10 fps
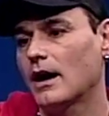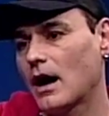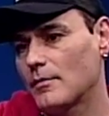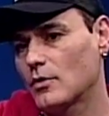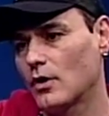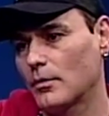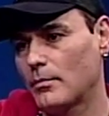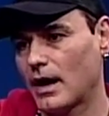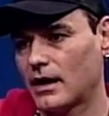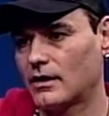I'm going
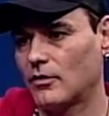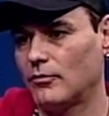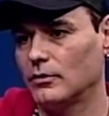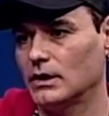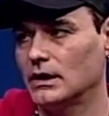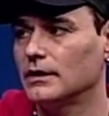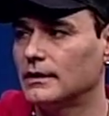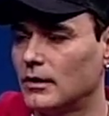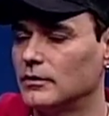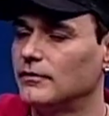back hopefully
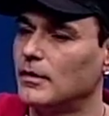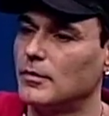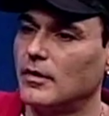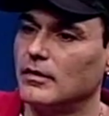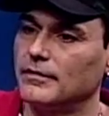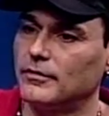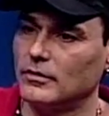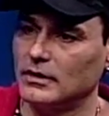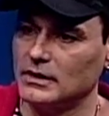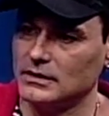now in February for
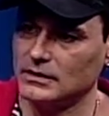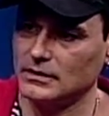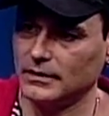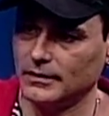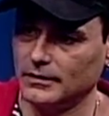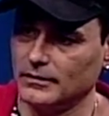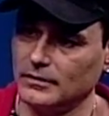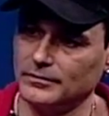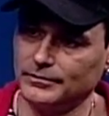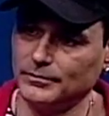this
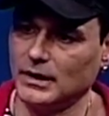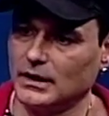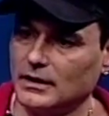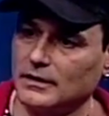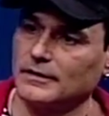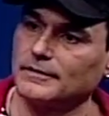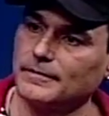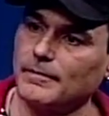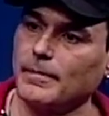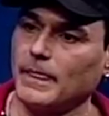big
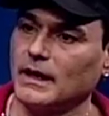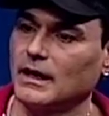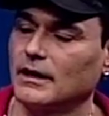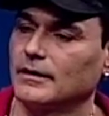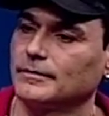gig.